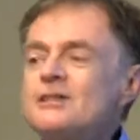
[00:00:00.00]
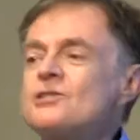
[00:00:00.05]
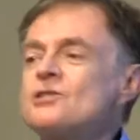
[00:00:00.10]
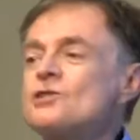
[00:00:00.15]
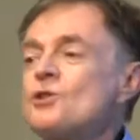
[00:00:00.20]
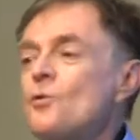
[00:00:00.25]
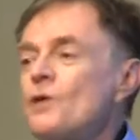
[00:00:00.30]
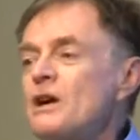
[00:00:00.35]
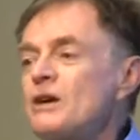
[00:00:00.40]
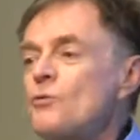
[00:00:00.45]

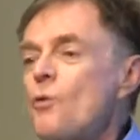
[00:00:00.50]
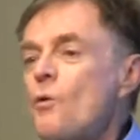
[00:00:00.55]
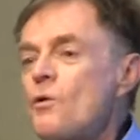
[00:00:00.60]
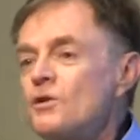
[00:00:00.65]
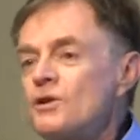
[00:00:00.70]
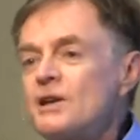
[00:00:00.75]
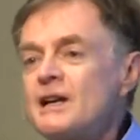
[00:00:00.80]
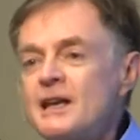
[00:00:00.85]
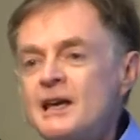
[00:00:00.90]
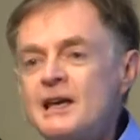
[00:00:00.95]
So in
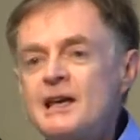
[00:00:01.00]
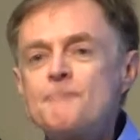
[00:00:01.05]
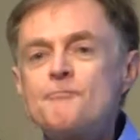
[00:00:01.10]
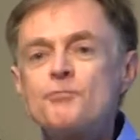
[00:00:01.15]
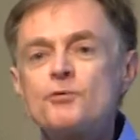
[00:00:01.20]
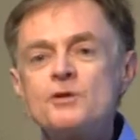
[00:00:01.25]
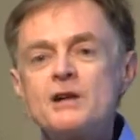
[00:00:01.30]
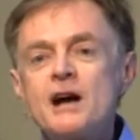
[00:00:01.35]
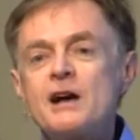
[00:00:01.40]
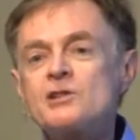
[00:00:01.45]
order to keep
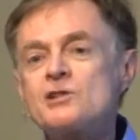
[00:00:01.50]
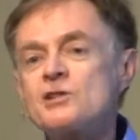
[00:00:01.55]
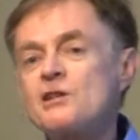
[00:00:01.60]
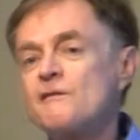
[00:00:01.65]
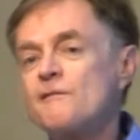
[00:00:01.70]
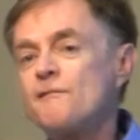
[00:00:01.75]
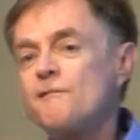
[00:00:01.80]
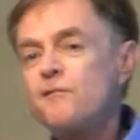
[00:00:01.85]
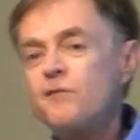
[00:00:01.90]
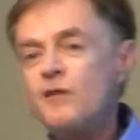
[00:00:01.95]

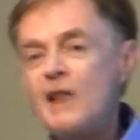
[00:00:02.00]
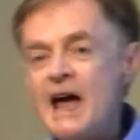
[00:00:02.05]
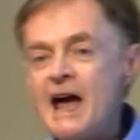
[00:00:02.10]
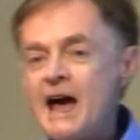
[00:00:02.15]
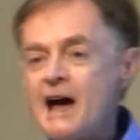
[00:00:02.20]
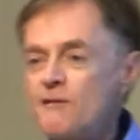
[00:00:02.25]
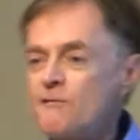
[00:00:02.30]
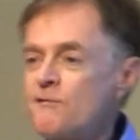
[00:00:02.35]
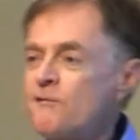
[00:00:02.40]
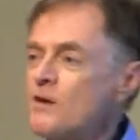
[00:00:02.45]
production
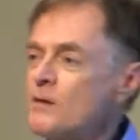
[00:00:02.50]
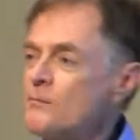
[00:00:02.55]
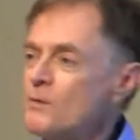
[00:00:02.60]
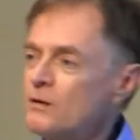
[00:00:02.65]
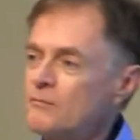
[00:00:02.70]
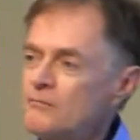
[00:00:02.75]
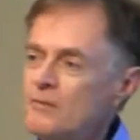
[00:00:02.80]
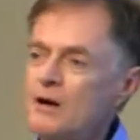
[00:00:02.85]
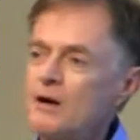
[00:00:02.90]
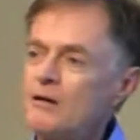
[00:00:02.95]
flat from
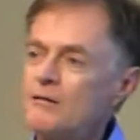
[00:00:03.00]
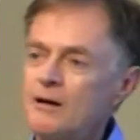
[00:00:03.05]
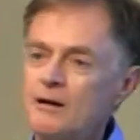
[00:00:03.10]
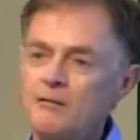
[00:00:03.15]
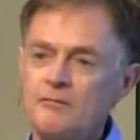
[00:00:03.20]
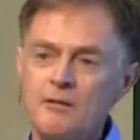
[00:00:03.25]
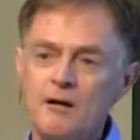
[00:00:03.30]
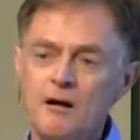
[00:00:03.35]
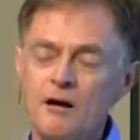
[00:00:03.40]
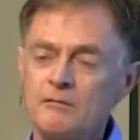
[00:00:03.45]

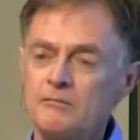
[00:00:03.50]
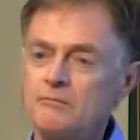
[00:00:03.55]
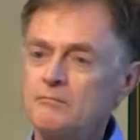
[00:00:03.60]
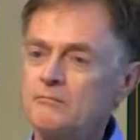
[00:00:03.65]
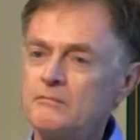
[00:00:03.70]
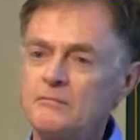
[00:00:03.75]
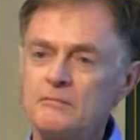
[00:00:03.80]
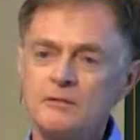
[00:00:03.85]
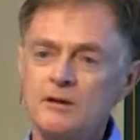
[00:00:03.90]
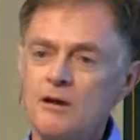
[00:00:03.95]
a
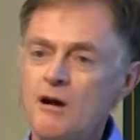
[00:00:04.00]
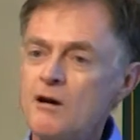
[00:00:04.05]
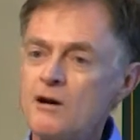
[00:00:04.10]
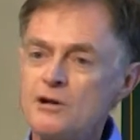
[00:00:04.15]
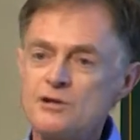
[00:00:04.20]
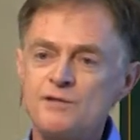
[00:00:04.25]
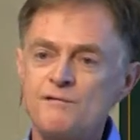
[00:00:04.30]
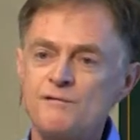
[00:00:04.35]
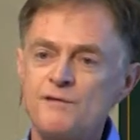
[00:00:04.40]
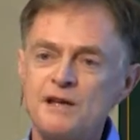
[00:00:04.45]

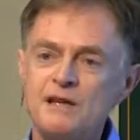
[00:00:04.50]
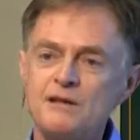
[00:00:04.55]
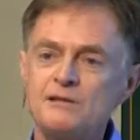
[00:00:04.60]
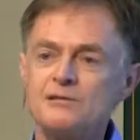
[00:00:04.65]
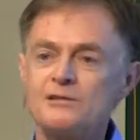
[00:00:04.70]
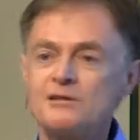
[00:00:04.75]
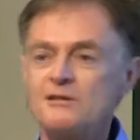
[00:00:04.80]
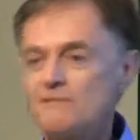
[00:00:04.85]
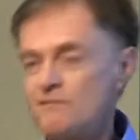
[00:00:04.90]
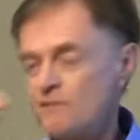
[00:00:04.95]
large
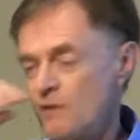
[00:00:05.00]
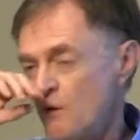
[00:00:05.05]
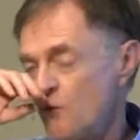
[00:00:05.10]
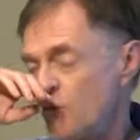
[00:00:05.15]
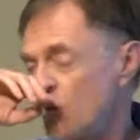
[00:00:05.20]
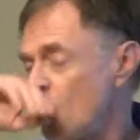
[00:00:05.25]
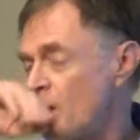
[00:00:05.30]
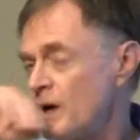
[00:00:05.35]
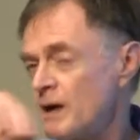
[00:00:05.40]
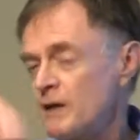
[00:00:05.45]
field
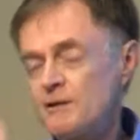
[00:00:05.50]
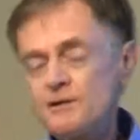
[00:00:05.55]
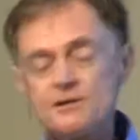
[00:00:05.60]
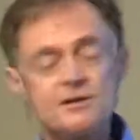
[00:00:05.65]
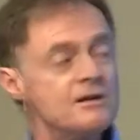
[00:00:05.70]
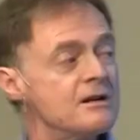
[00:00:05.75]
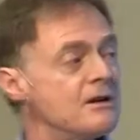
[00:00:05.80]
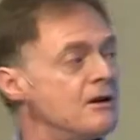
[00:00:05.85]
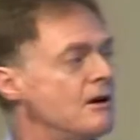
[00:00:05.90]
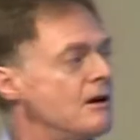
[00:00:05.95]
of
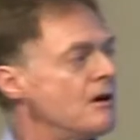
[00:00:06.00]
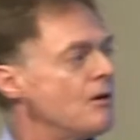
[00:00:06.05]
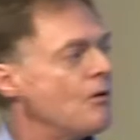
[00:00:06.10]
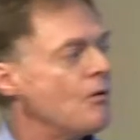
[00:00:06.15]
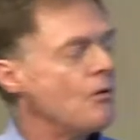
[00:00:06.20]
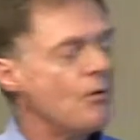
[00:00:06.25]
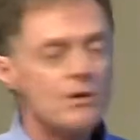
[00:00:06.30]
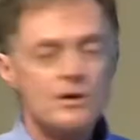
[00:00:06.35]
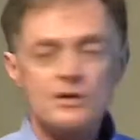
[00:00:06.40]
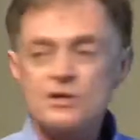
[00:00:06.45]
wells,
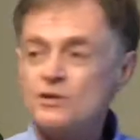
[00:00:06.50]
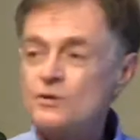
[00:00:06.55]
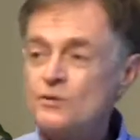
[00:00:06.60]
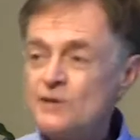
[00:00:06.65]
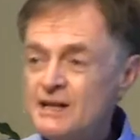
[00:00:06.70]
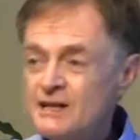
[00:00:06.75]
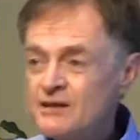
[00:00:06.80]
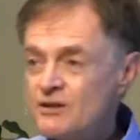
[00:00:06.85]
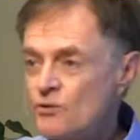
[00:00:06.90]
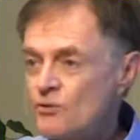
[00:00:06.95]
or to
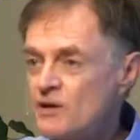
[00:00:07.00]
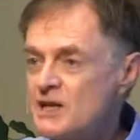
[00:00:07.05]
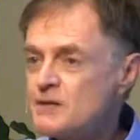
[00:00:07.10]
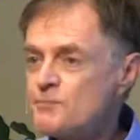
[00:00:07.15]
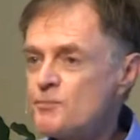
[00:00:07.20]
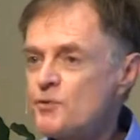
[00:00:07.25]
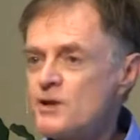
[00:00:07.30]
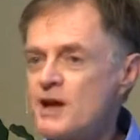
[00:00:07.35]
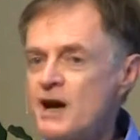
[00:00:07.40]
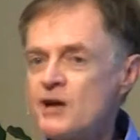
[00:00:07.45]
increase
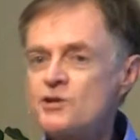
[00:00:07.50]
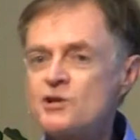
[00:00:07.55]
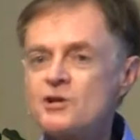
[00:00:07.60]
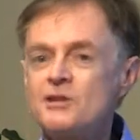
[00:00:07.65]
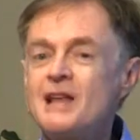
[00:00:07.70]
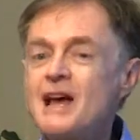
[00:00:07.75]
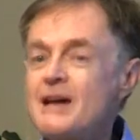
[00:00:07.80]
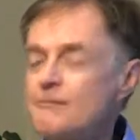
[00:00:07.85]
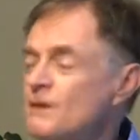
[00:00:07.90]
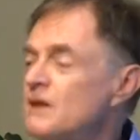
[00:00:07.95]

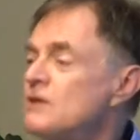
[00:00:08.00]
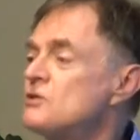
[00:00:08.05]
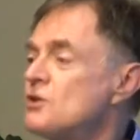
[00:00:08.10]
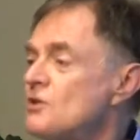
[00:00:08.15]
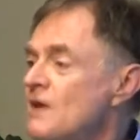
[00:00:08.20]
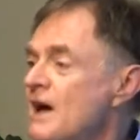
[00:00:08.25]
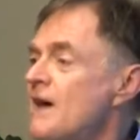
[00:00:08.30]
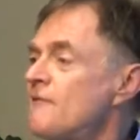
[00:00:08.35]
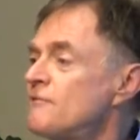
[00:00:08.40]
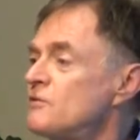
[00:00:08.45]
production, that means
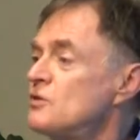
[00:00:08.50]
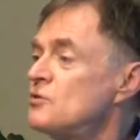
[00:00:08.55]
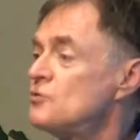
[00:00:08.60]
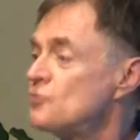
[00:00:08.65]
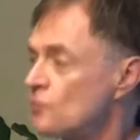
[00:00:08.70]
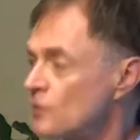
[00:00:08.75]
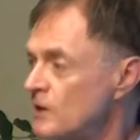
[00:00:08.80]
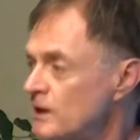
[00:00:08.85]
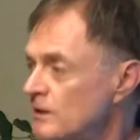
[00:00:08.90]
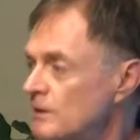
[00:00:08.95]
you have to
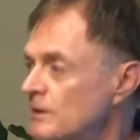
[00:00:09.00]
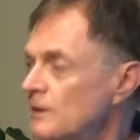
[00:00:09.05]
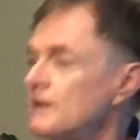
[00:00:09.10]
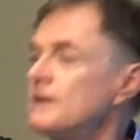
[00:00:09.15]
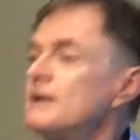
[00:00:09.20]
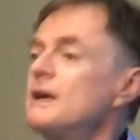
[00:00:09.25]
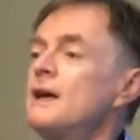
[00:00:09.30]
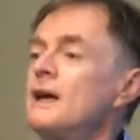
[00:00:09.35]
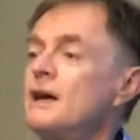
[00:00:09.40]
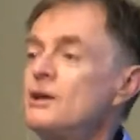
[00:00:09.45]

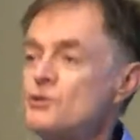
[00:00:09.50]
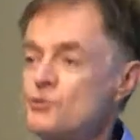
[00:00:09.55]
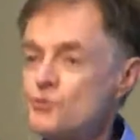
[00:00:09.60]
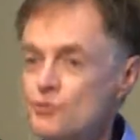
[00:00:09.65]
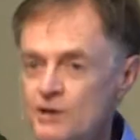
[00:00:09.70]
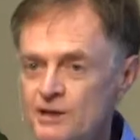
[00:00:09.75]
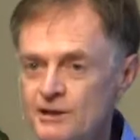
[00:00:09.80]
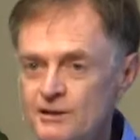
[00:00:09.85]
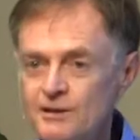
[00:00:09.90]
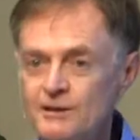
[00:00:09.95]
drill and
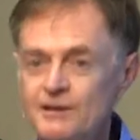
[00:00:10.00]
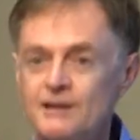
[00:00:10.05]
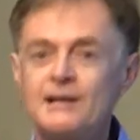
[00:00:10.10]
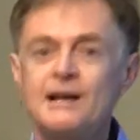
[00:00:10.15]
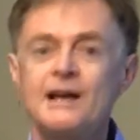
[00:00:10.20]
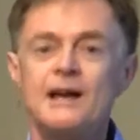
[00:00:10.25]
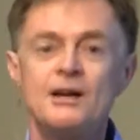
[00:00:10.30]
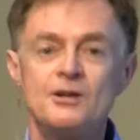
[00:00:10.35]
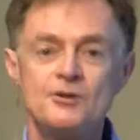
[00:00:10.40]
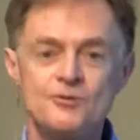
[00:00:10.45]
drill
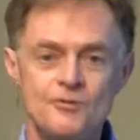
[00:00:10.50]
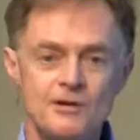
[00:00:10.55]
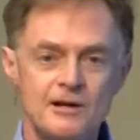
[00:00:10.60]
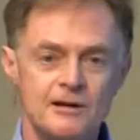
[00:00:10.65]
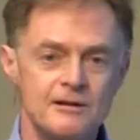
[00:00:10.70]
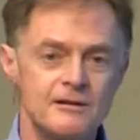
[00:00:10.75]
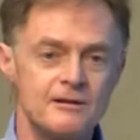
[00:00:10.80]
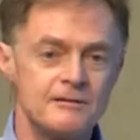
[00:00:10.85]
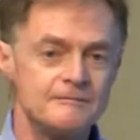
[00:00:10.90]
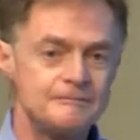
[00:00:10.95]
and
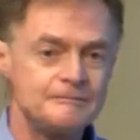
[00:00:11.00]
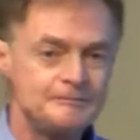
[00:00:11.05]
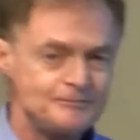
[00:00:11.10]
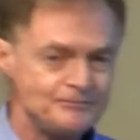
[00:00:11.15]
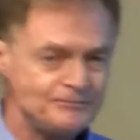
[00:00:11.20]
drill.